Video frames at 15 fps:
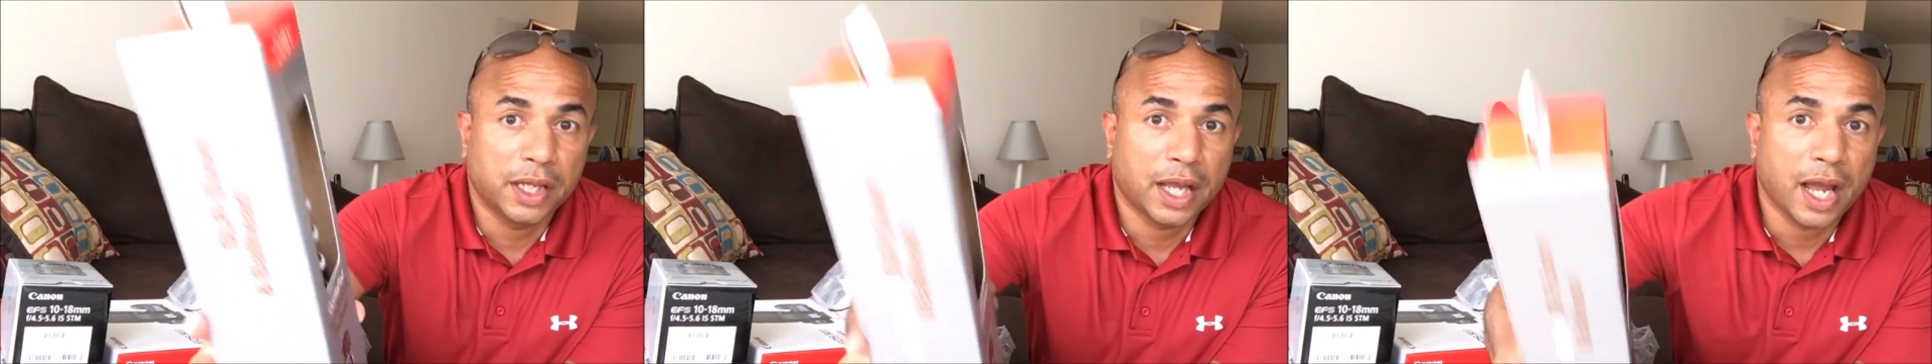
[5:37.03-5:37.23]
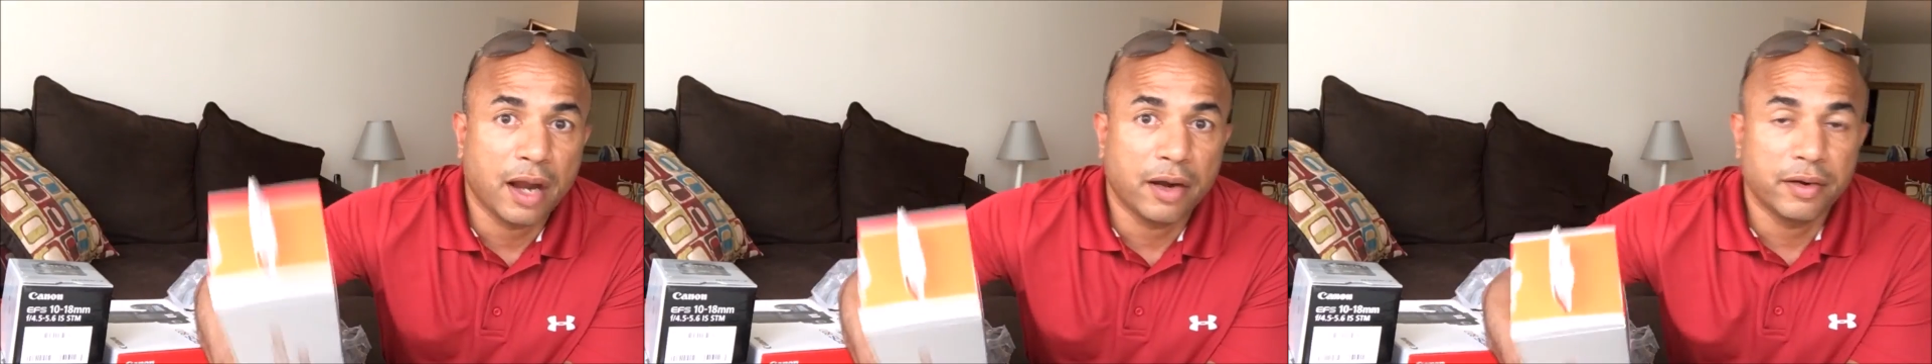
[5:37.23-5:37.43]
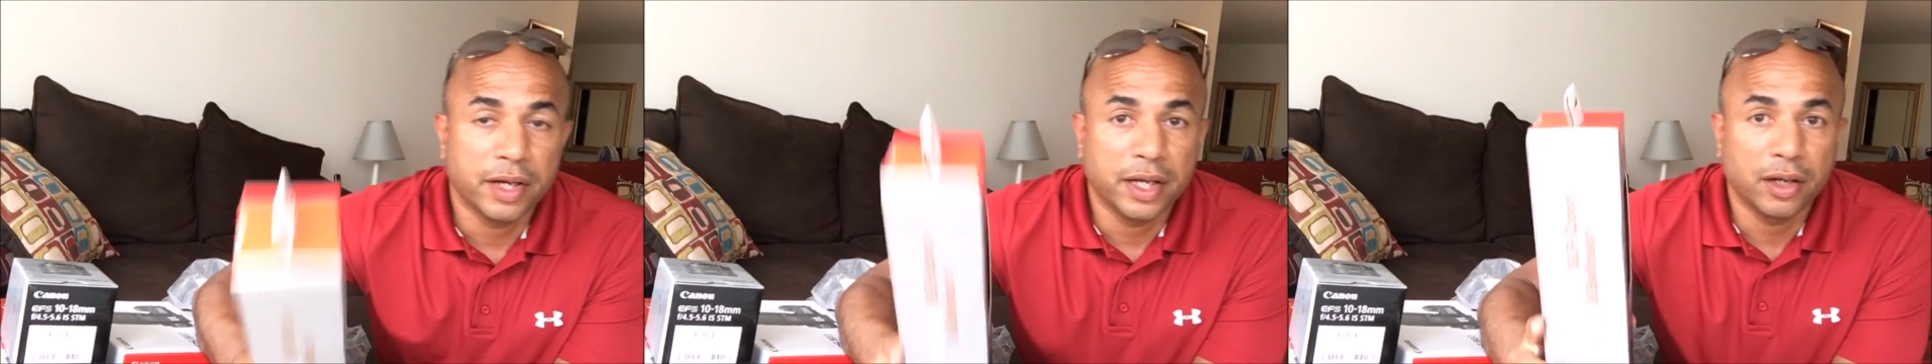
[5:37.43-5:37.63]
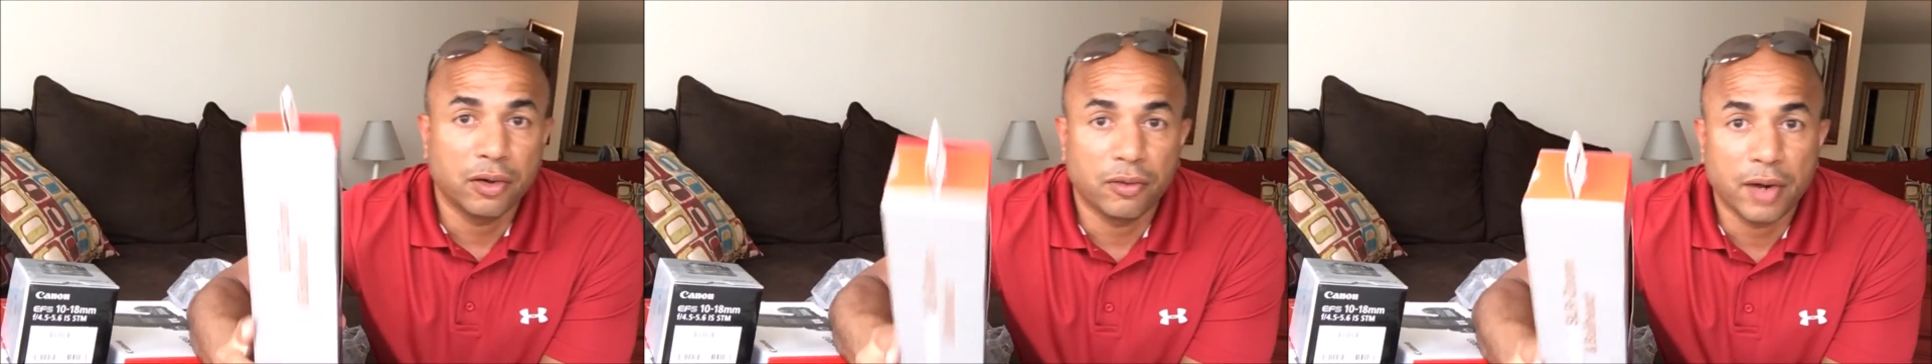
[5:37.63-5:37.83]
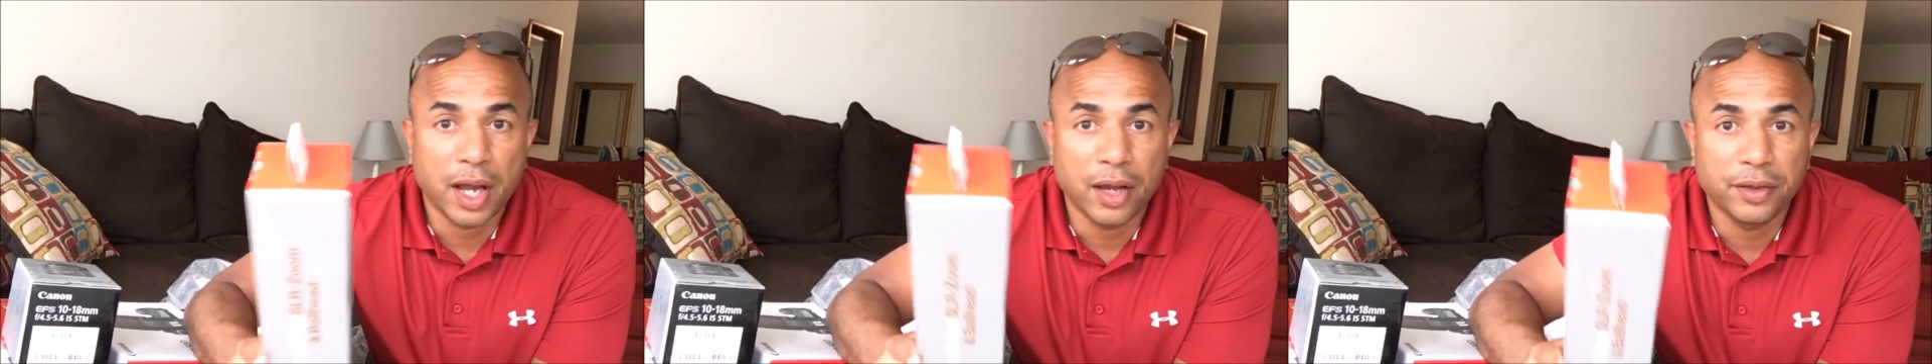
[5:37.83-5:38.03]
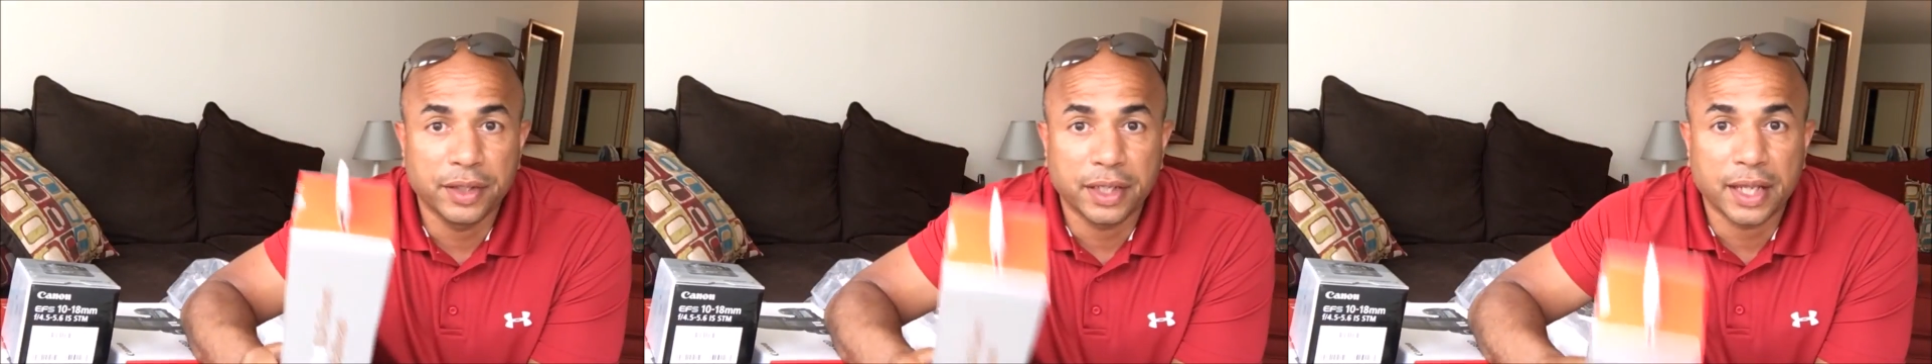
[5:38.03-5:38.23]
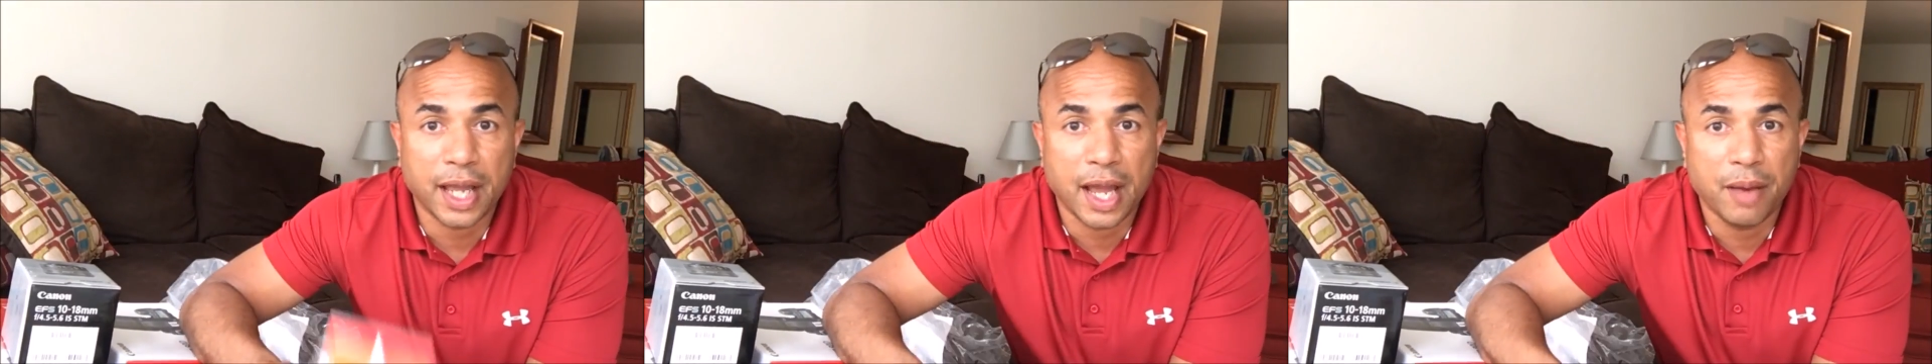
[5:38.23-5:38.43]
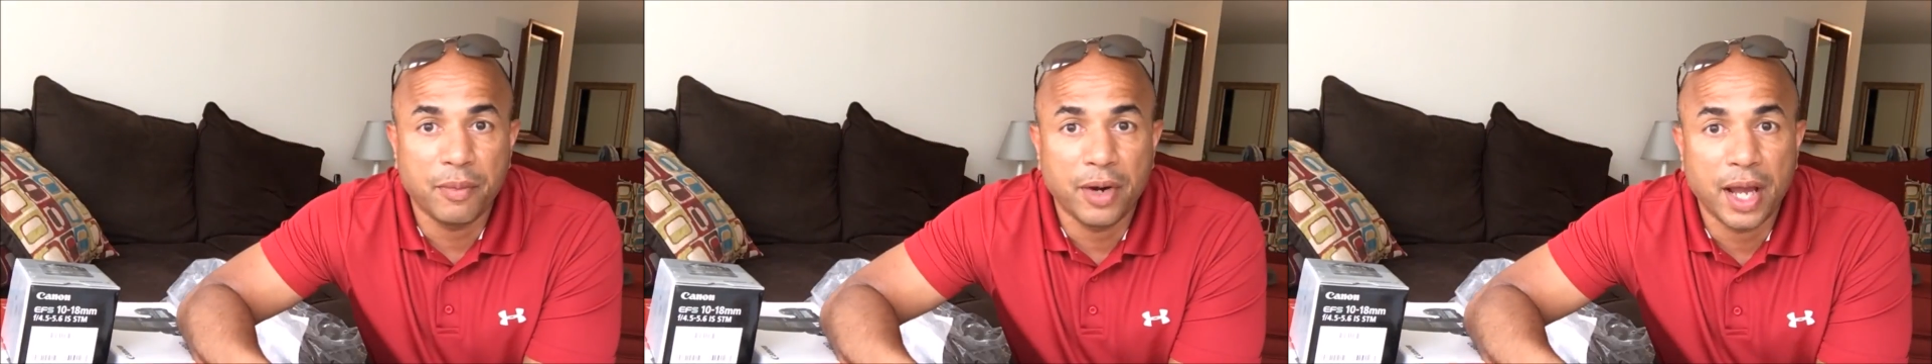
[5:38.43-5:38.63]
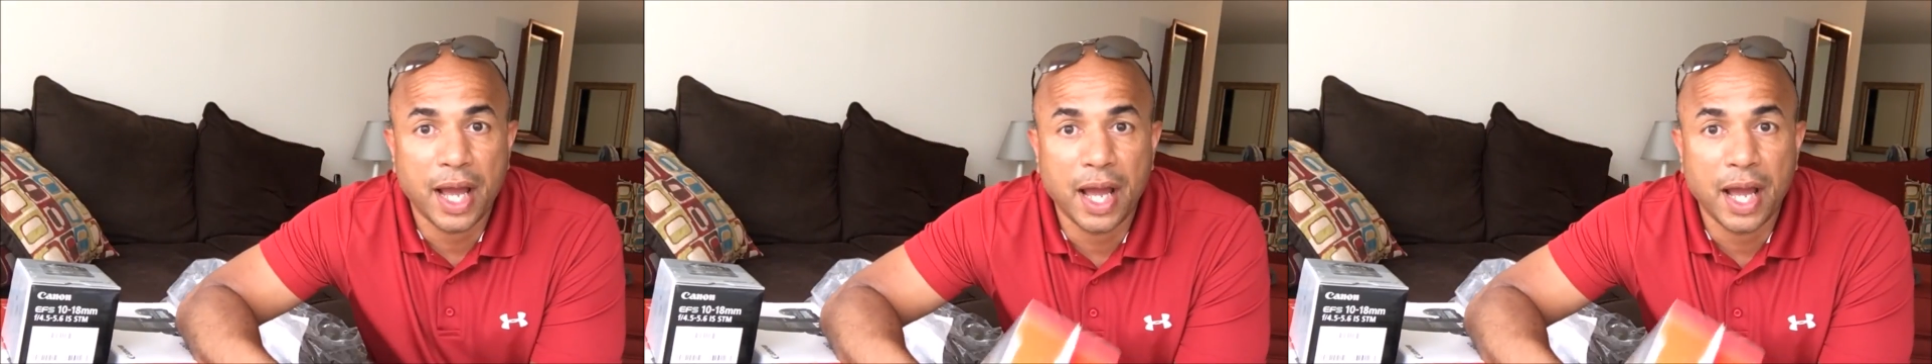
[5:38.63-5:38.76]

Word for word: carrying around the camera